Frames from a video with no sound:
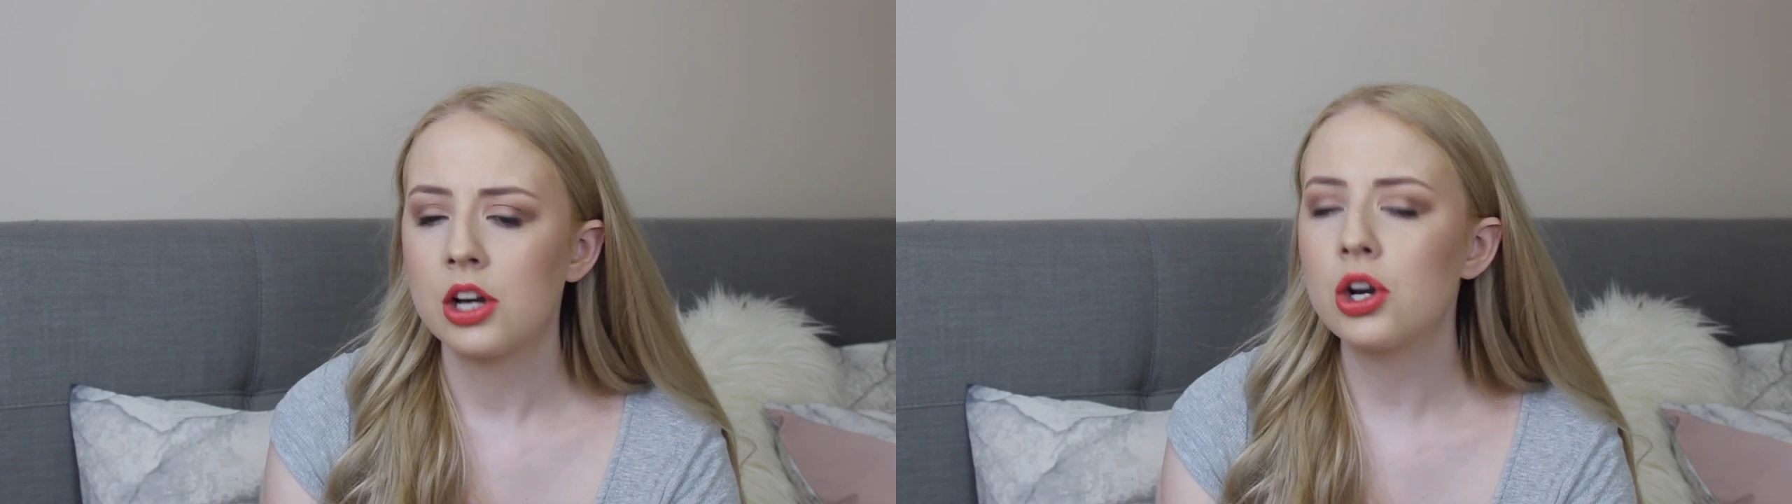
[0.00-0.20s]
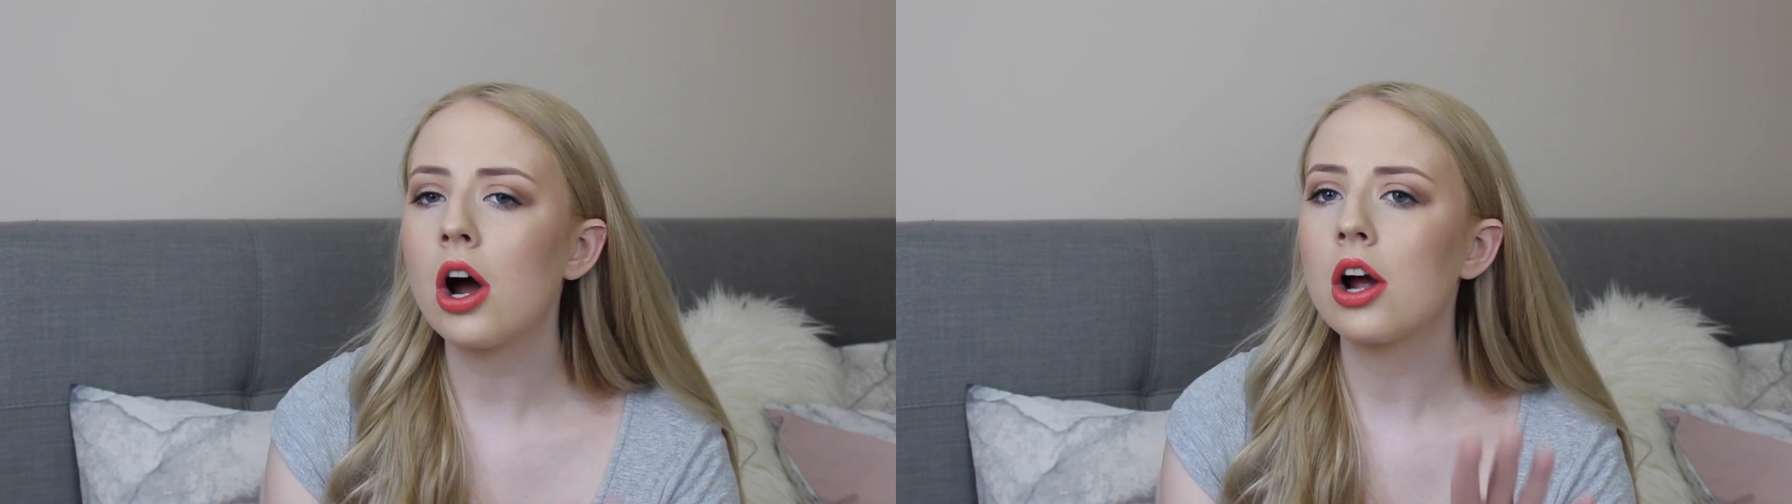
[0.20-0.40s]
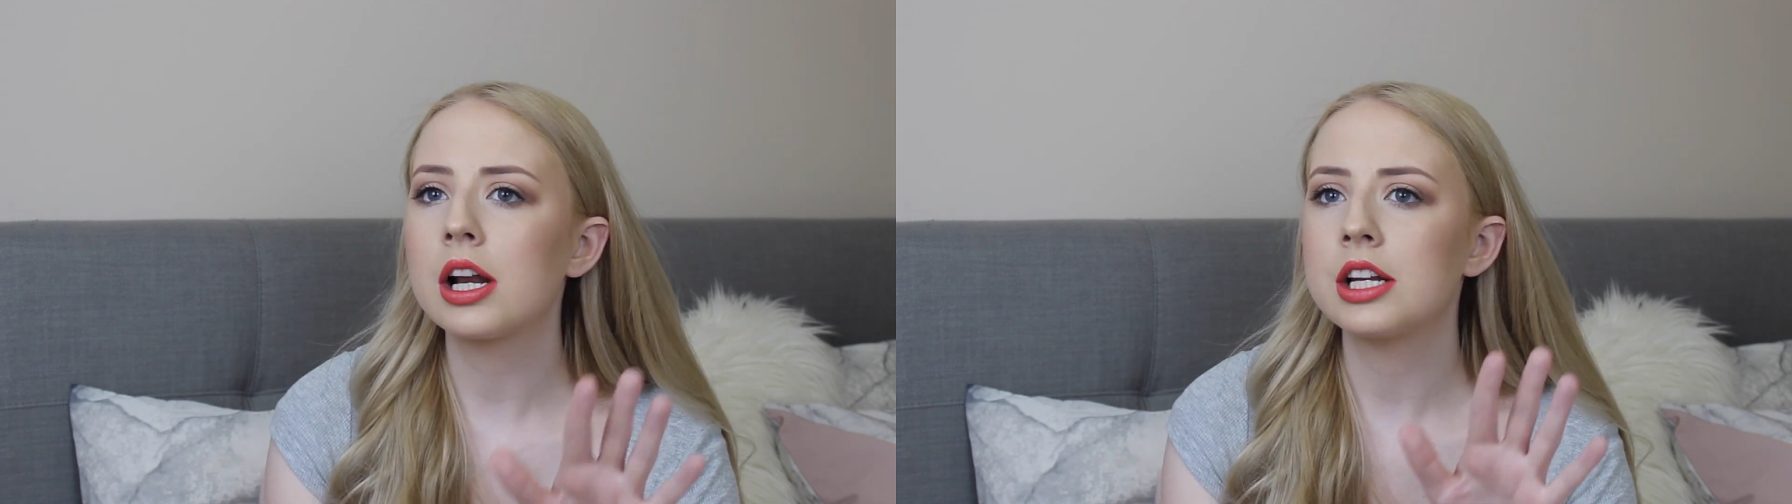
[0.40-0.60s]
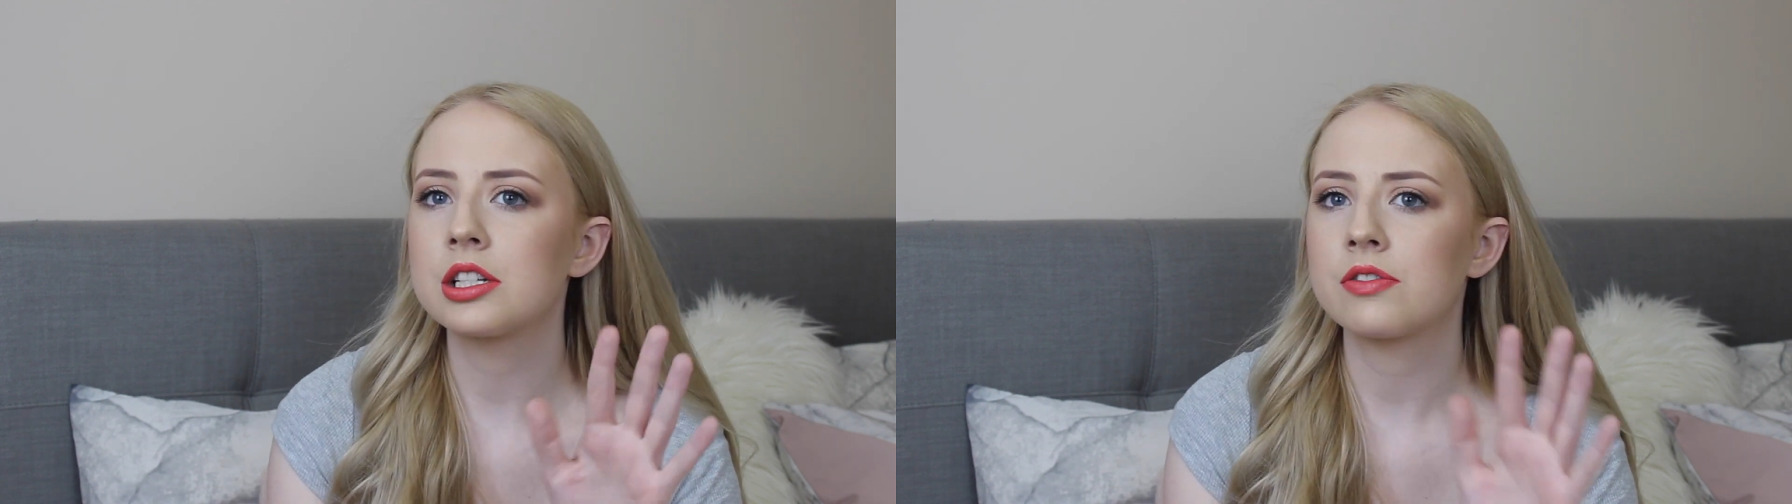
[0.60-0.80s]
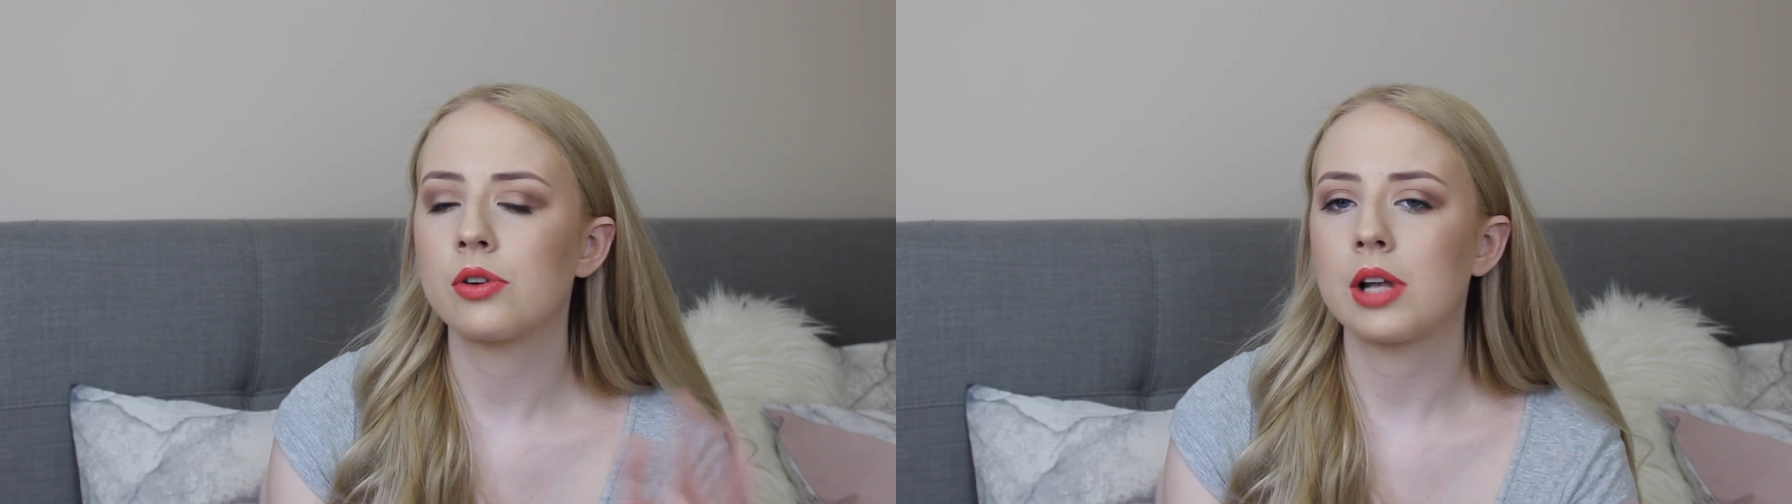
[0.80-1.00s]
Not only
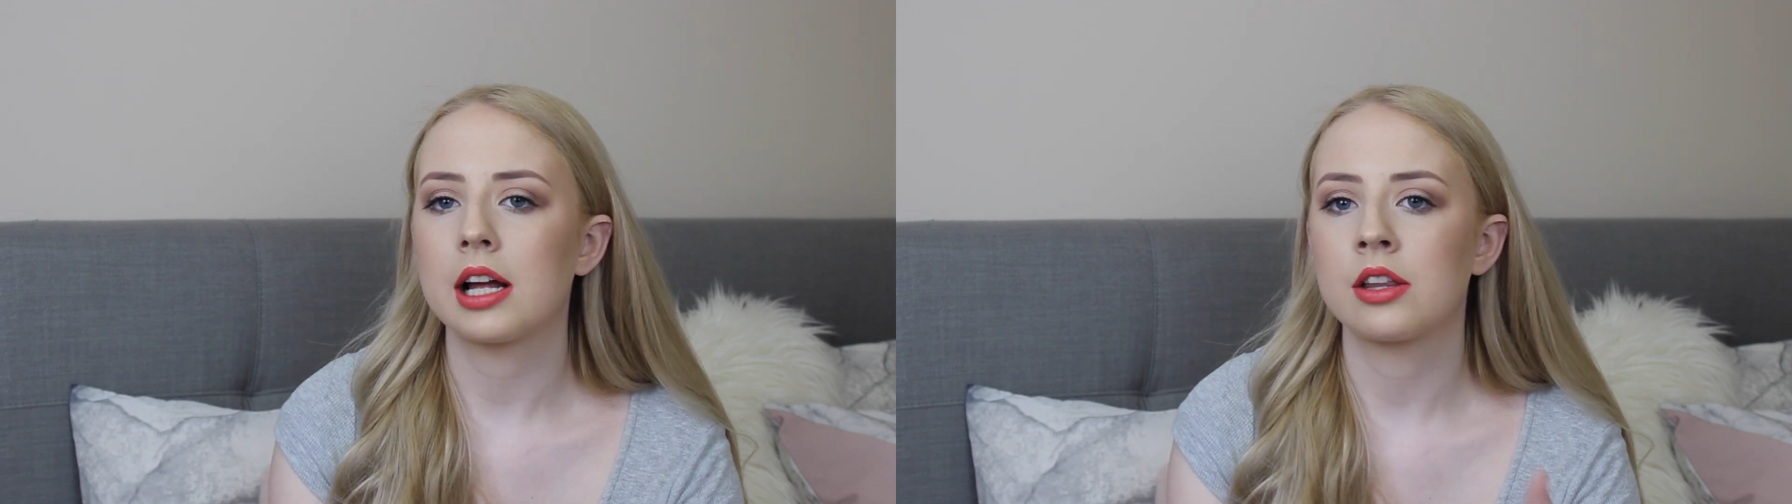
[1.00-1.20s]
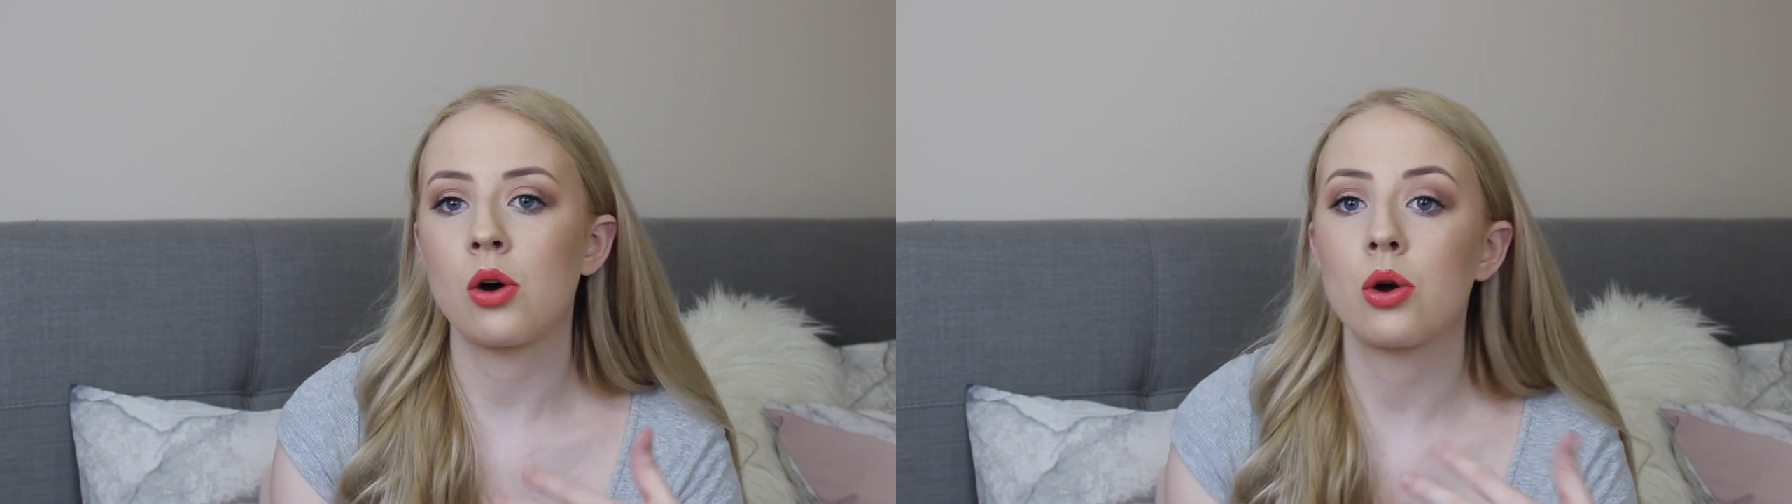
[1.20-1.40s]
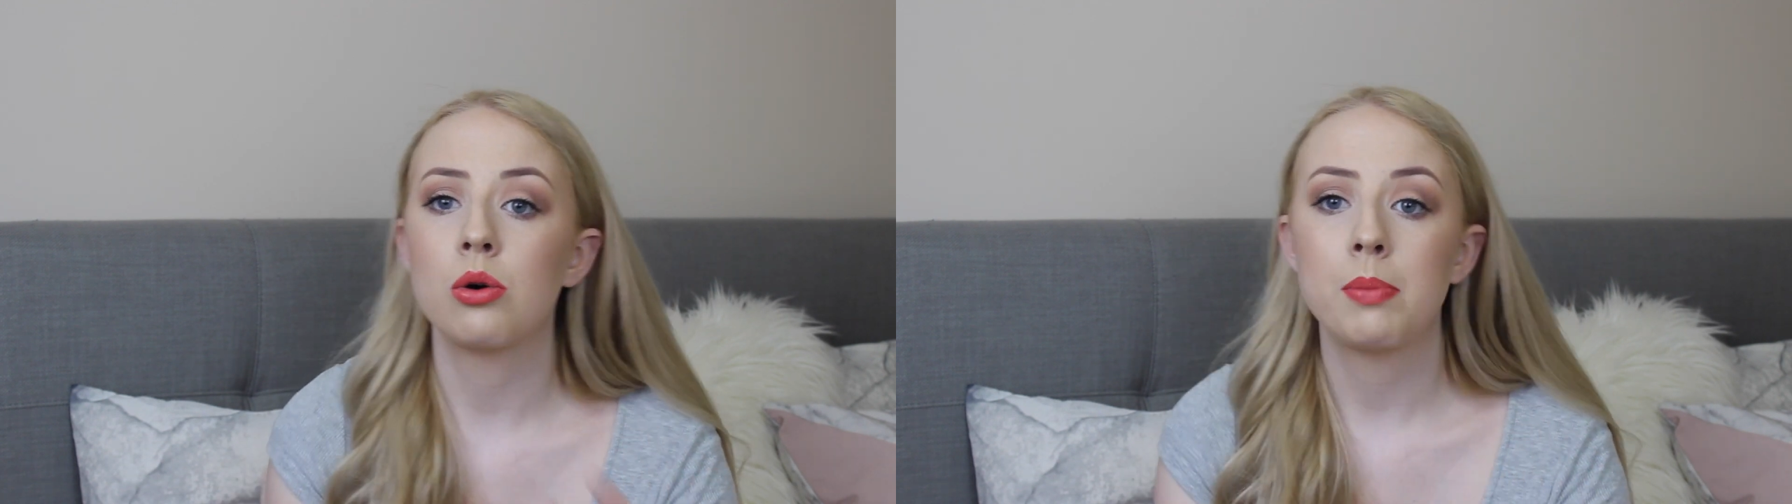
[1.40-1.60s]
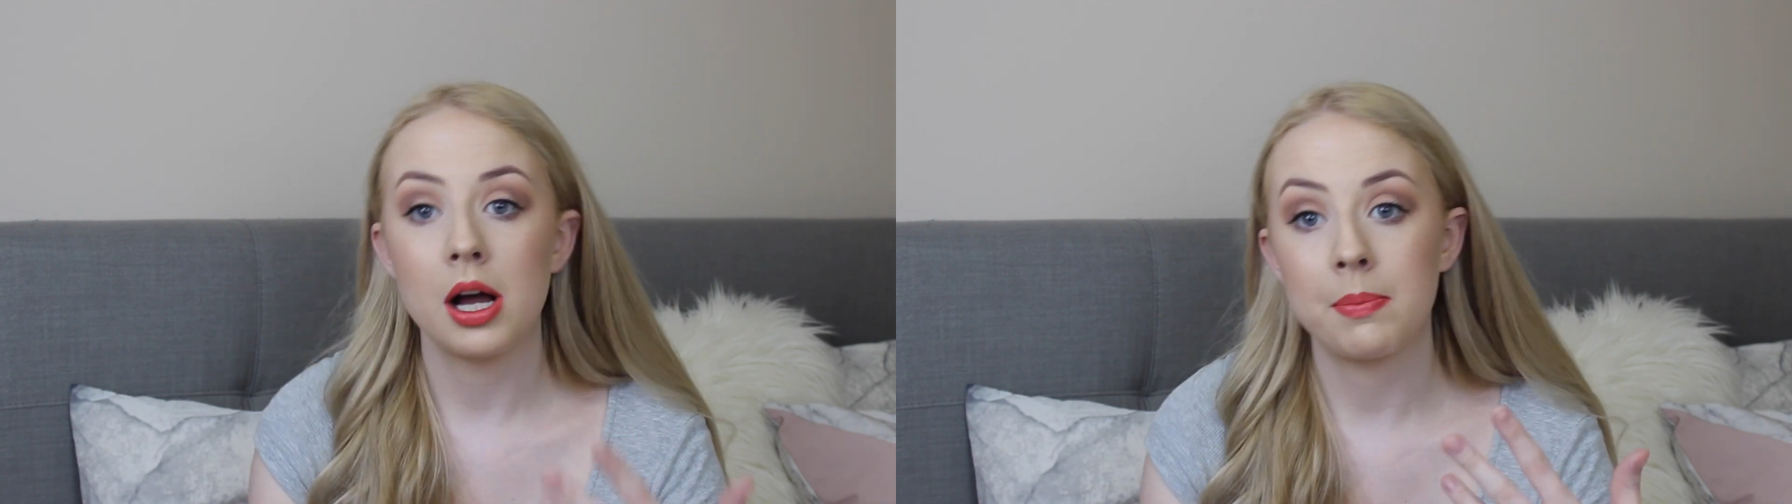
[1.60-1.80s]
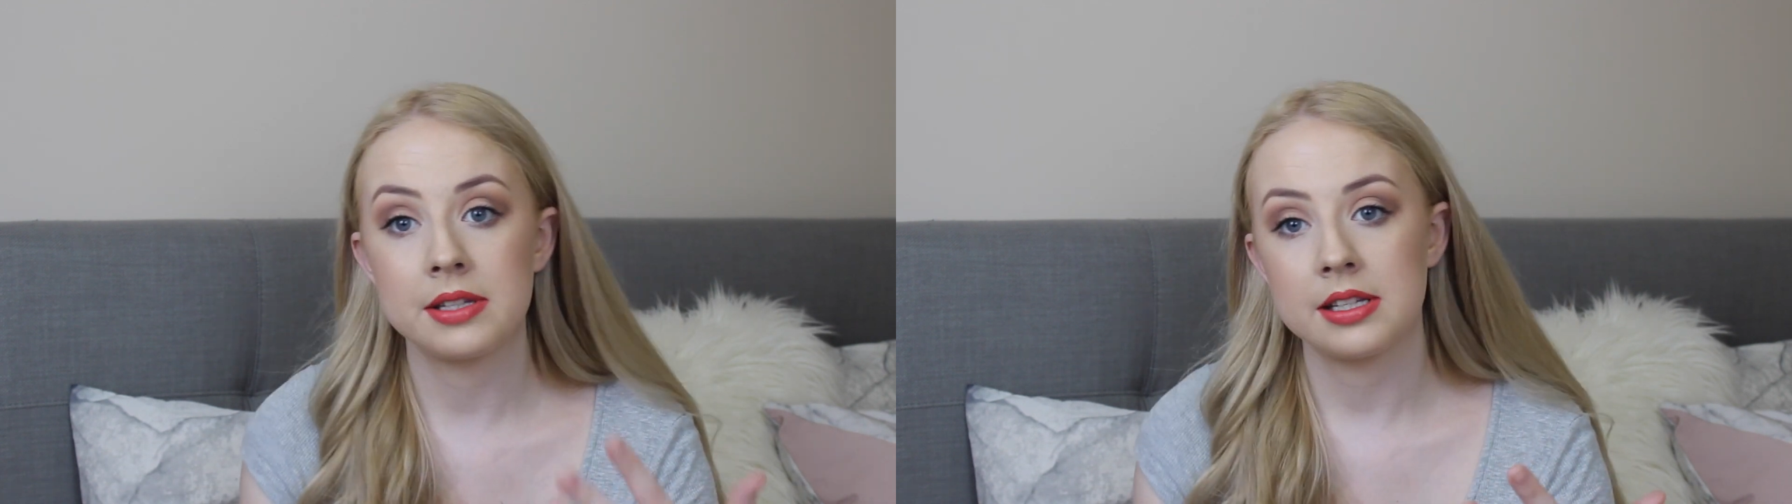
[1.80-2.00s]
just for, like, the oil
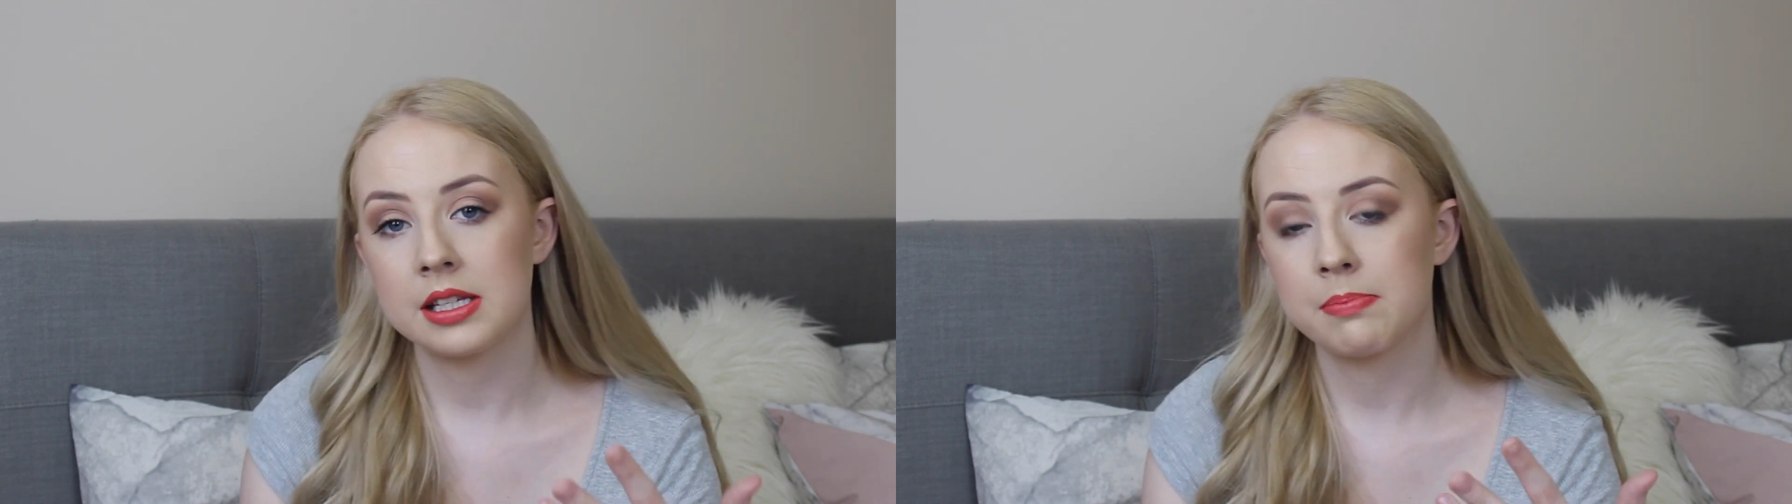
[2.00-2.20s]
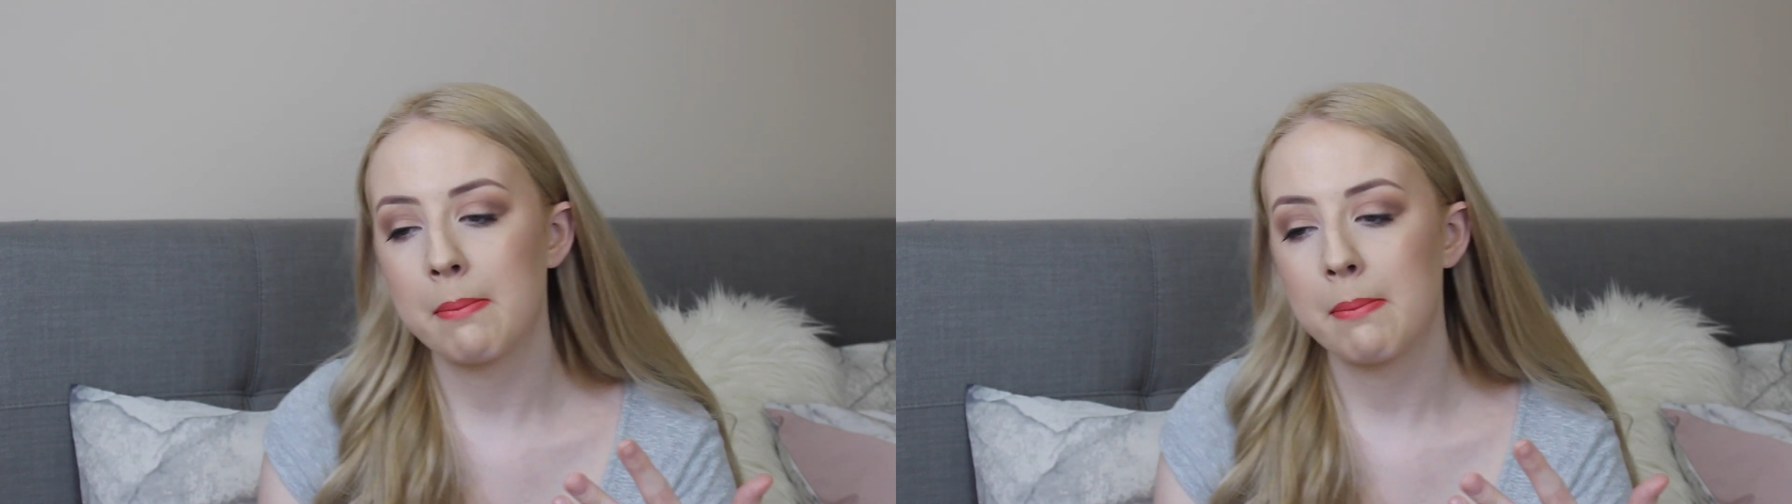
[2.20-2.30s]
purposes,